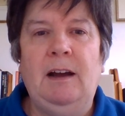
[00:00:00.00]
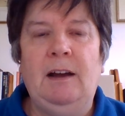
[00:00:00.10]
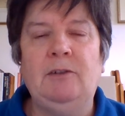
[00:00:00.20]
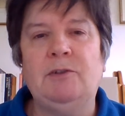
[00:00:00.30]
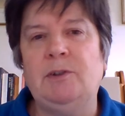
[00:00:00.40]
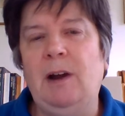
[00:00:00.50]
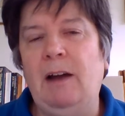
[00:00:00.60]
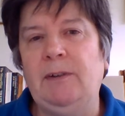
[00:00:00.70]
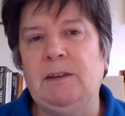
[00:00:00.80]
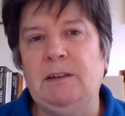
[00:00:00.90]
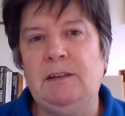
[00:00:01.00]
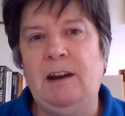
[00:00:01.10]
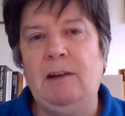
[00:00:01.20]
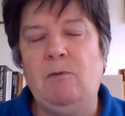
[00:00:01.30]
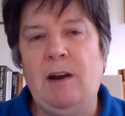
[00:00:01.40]
And also, having
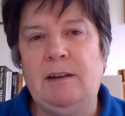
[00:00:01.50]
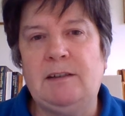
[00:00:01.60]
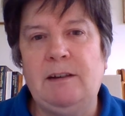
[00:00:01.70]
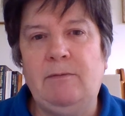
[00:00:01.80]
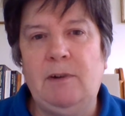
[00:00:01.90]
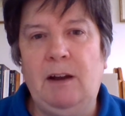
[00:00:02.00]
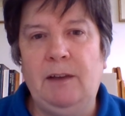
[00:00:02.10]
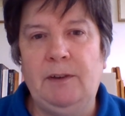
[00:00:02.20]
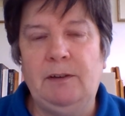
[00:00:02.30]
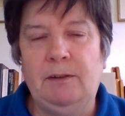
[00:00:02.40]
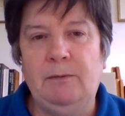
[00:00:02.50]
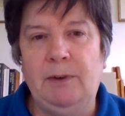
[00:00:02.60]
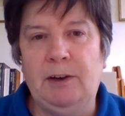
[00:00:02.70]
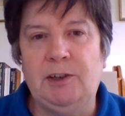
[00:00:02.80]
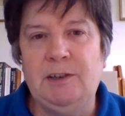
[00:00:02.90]
today read several other
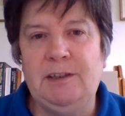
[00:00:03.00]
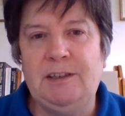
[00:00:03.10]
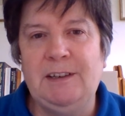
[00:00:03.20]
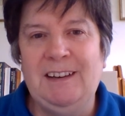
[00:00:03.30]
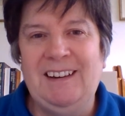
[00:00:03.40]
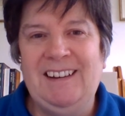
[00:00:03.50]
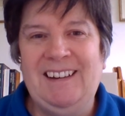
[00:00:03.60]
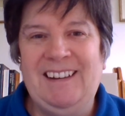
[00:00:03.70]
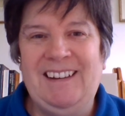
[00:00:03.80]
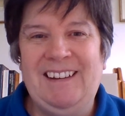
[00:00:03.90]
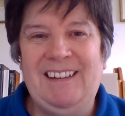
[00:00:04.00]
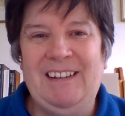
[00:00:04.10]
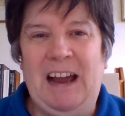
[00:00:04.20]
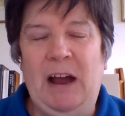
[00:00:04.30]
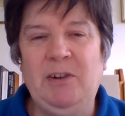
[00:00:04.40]
confessions,
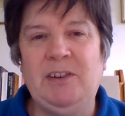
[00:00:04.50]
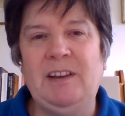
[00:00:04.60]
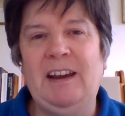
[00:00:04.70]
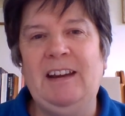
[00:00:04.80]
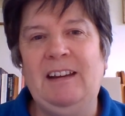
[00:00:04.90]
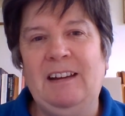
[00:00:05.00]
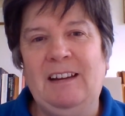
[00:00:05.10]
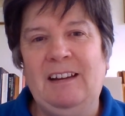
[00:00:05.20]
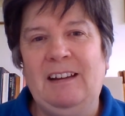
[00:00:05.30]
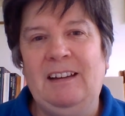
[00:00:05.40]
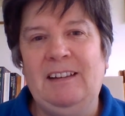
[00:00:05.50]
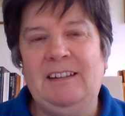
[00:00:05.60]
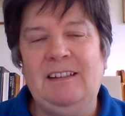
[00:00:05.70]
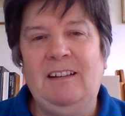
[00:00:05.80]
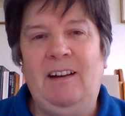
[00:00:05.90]
how
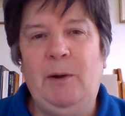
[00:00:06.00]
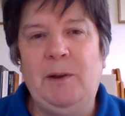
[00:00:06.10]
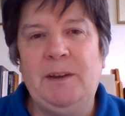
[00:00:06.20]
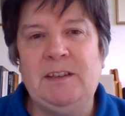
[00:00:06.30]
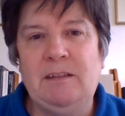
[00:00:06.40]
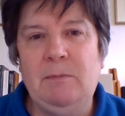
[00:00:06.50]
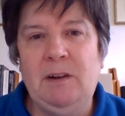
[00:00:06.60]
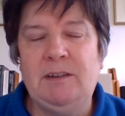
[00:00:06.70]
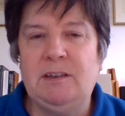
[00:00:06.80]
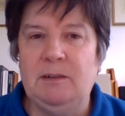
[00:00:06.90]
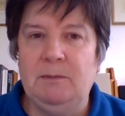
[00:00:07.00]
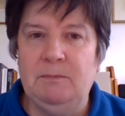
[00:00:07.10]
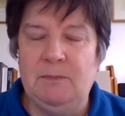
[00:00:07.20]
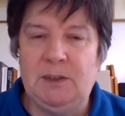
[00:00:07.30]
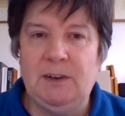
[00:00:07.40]
are they similar to
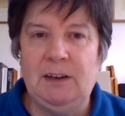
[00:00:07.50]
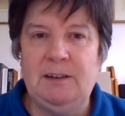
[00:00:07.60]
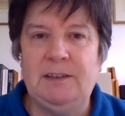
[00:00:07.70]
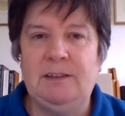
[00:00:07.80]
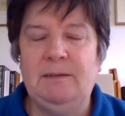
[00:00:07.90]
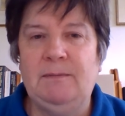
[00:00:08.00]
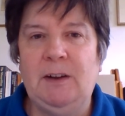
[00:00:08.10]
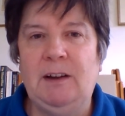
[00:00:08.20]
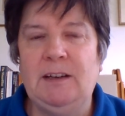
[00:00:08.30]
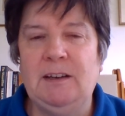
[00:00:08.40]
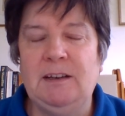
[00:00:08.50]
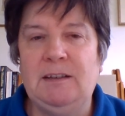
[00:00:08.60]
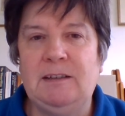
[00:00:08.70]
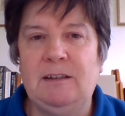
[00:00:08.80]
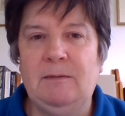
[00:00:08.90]
Zwingli's
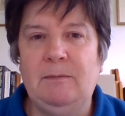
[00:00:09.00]
ideas,